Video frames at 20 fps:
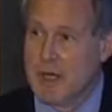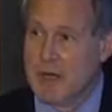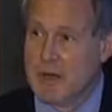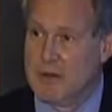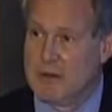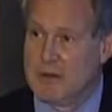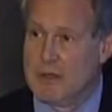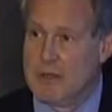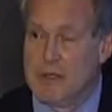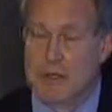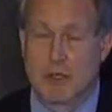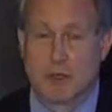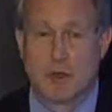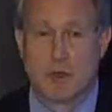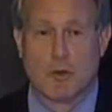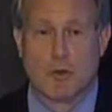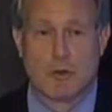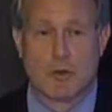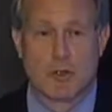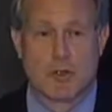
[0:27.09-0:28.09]
of
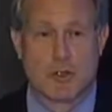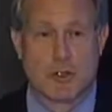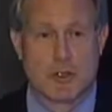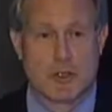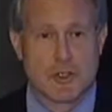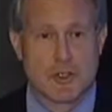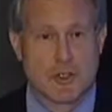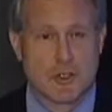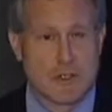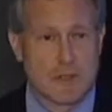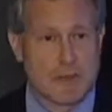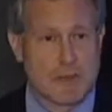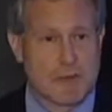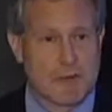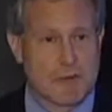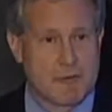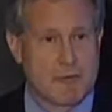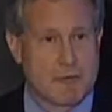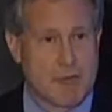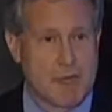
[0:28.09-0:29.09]
clinical research, a little
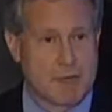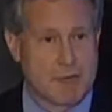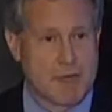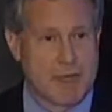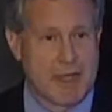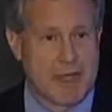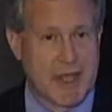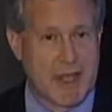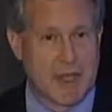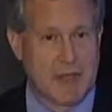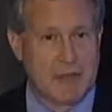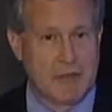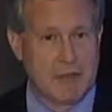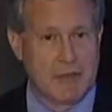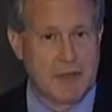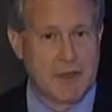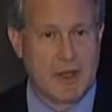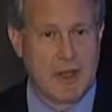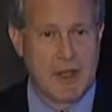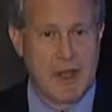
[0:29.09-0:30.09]
bit of public
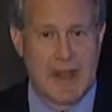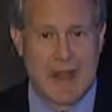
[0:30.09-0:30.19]
health,